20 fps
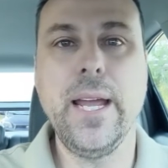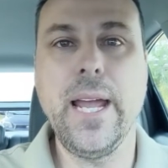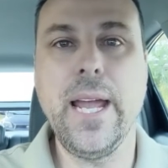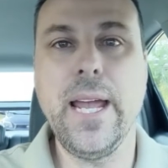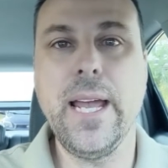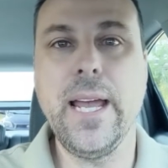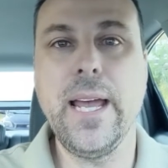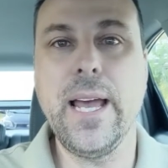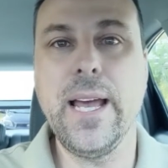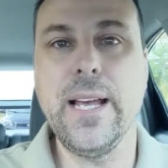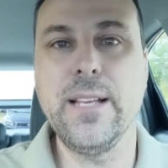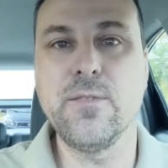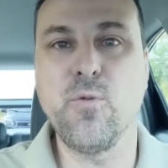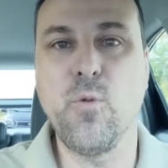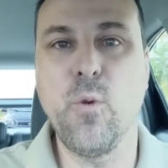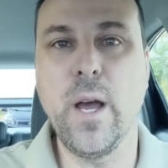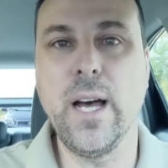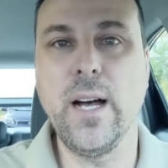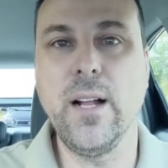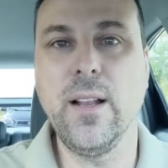as
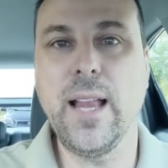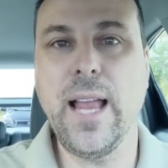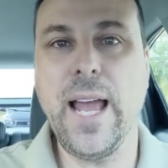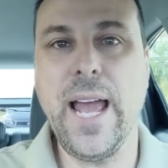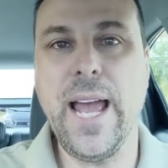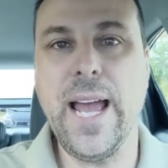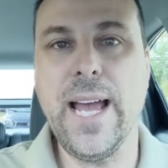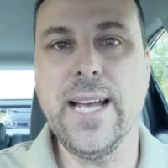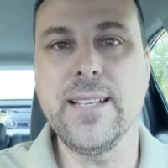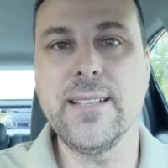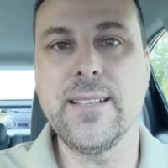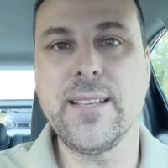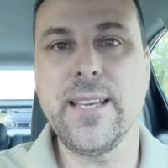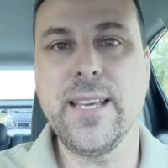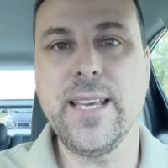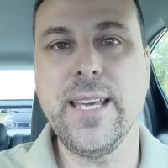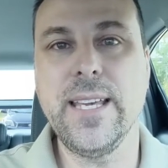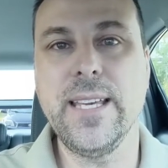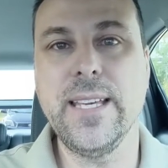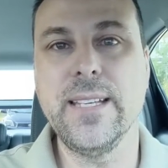well as
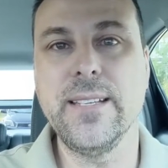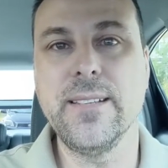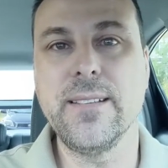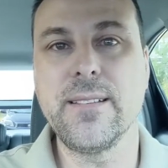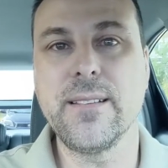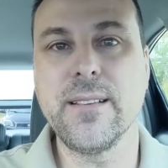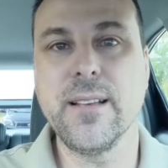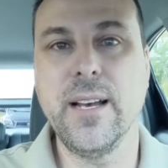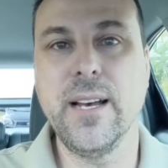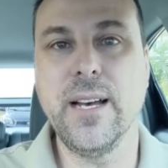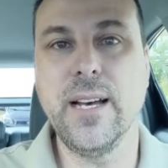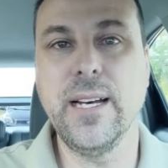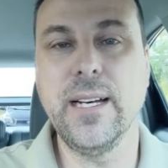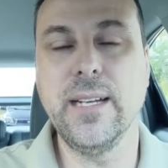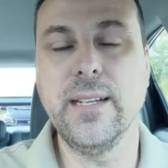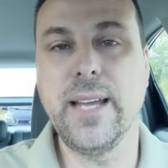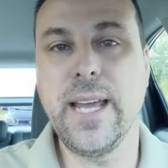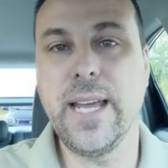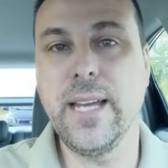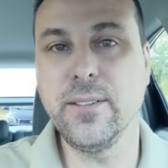his
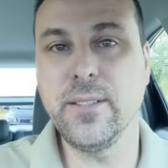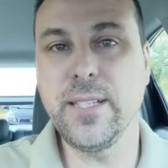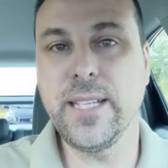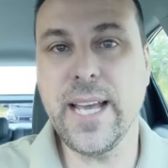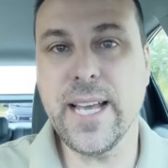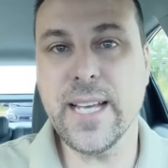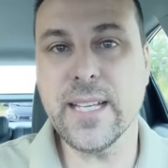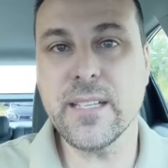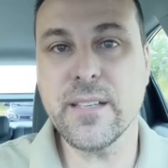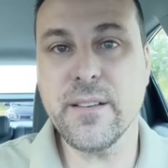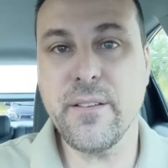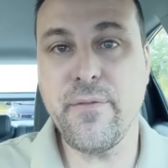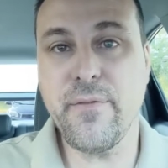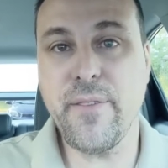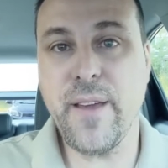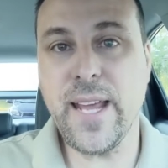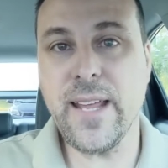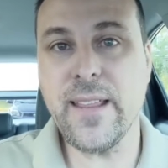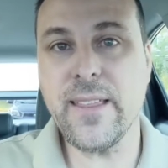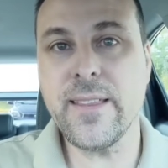uh, LDS
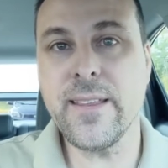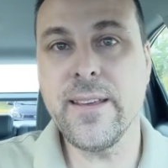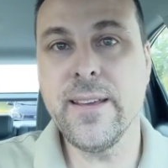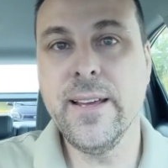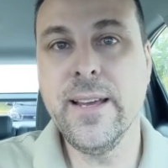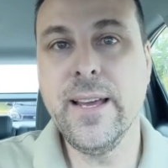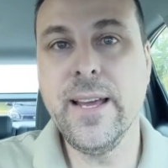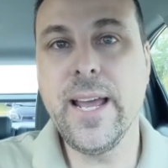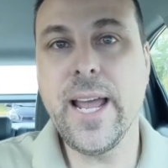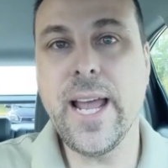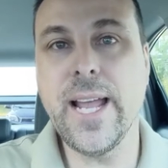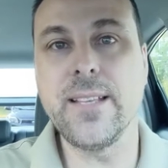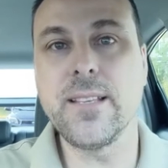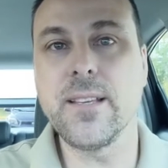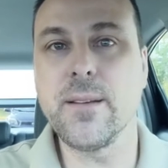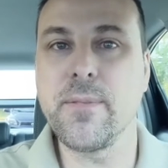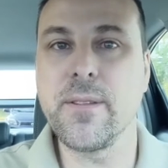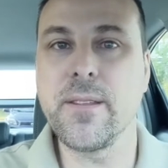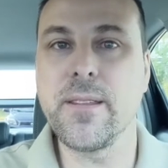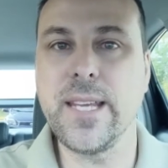faith and
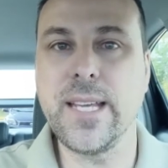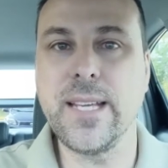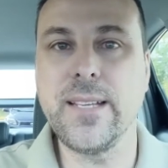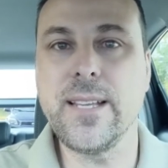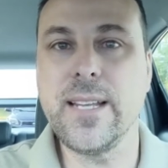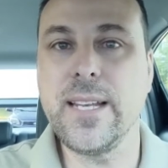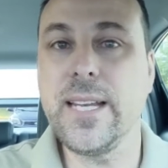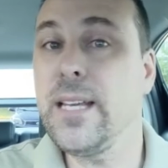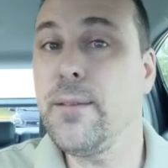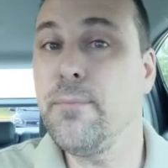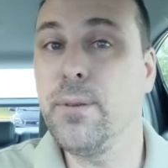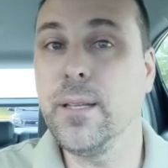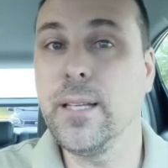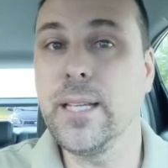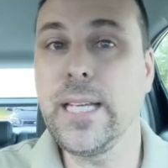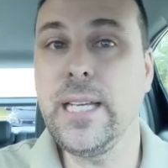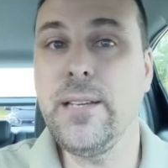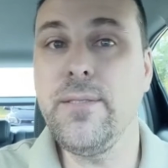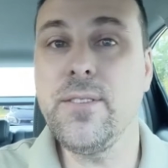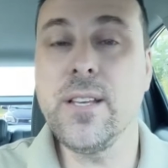some of the things that he
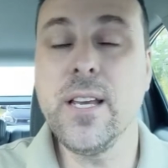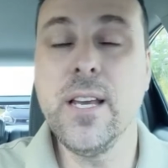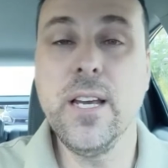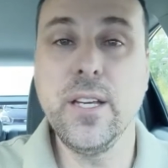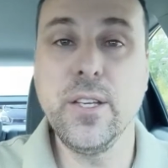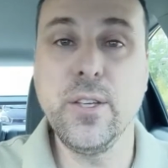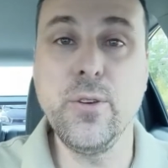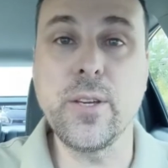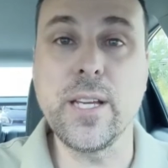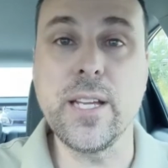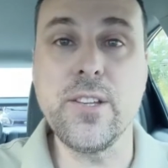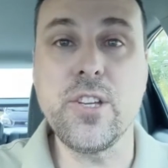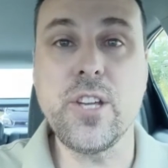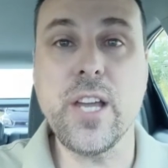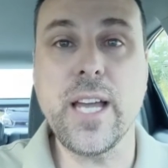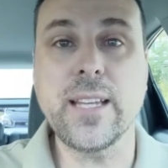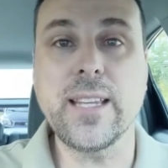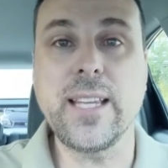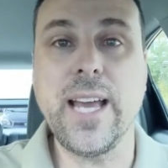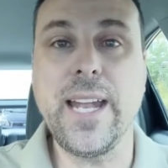believes. You can
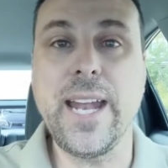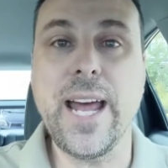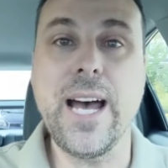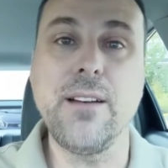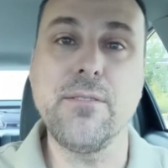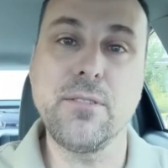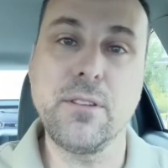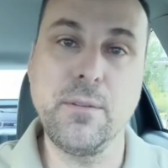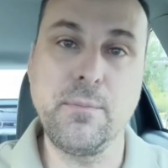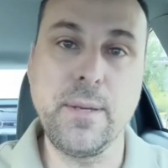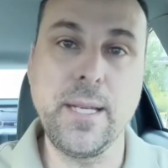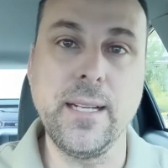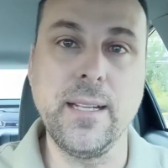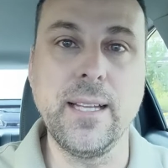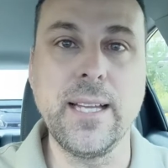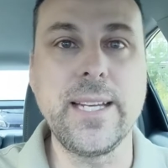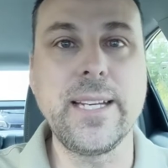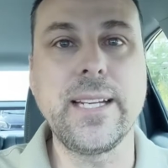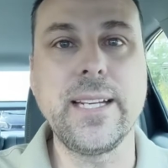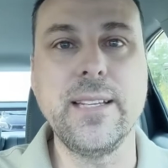check that out. There'll be a
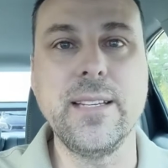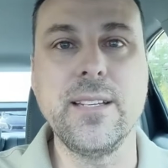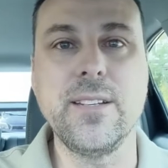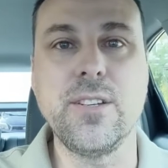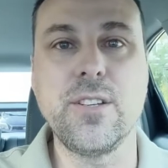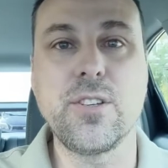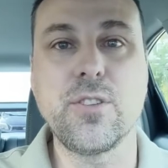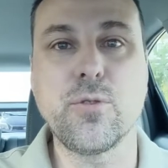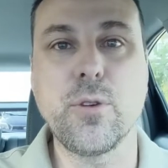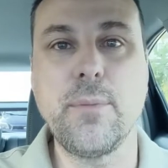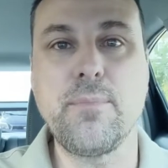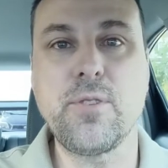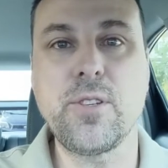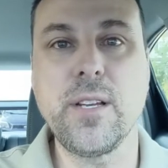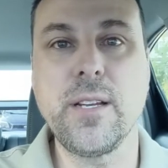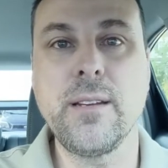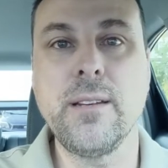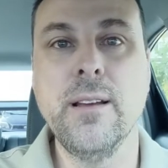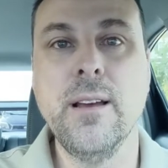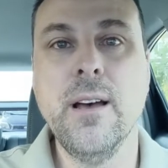link in the
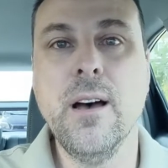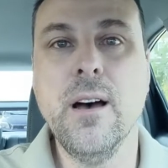description.